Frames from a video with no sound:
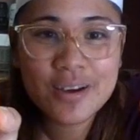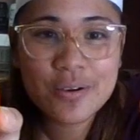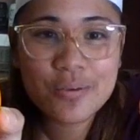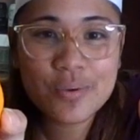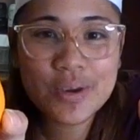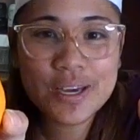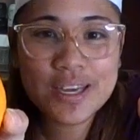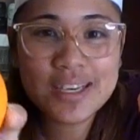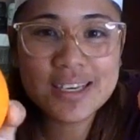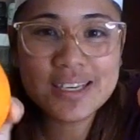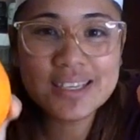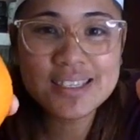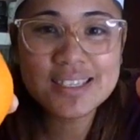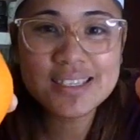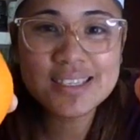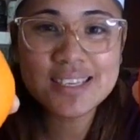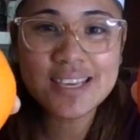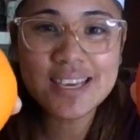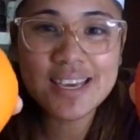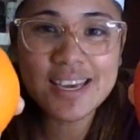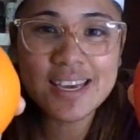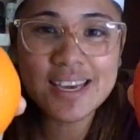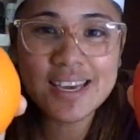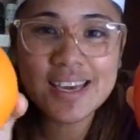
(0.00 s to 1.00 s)
we can
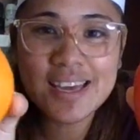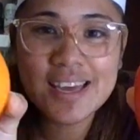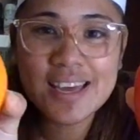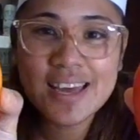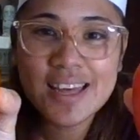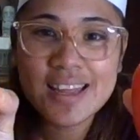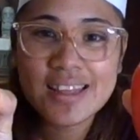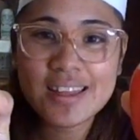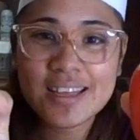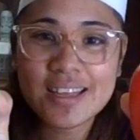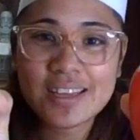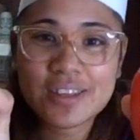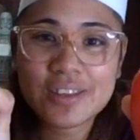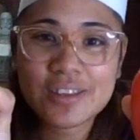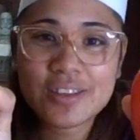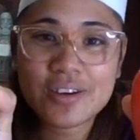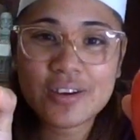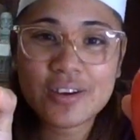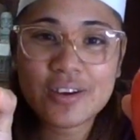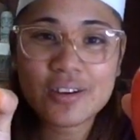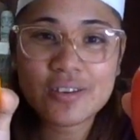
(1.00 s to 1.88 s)
see that the